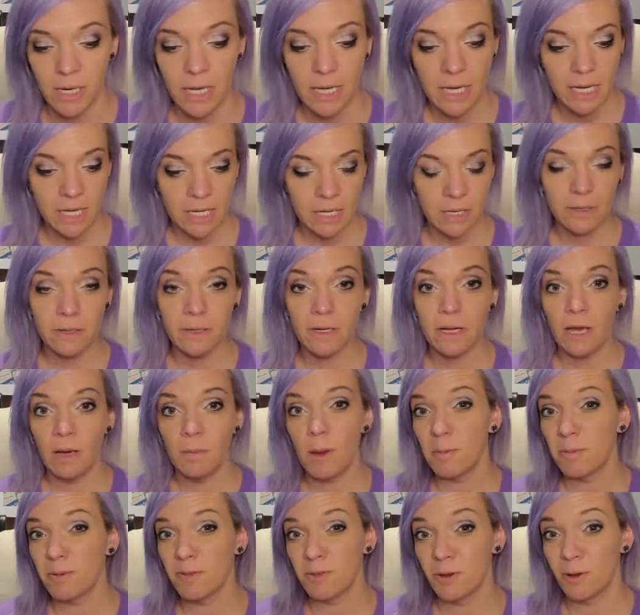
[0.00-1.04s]
you can come up with
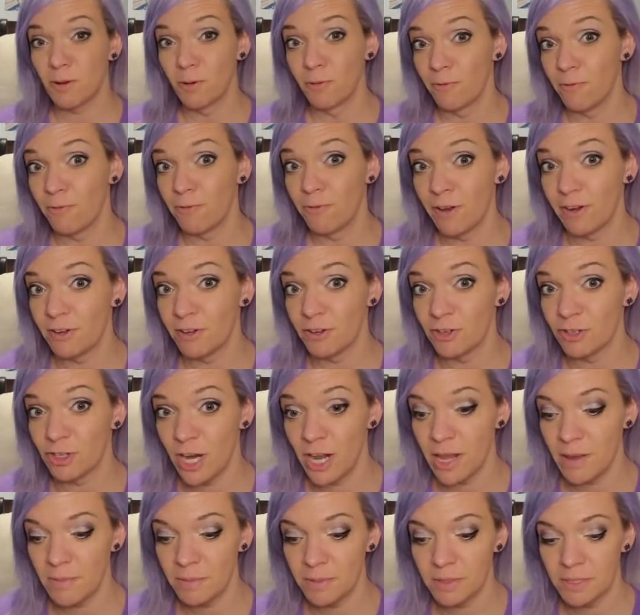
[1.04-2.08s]
your own fun
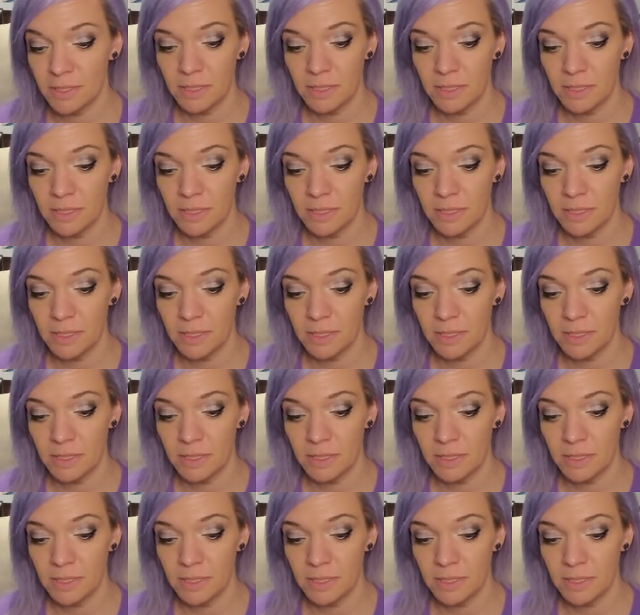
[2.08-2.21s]
shapes.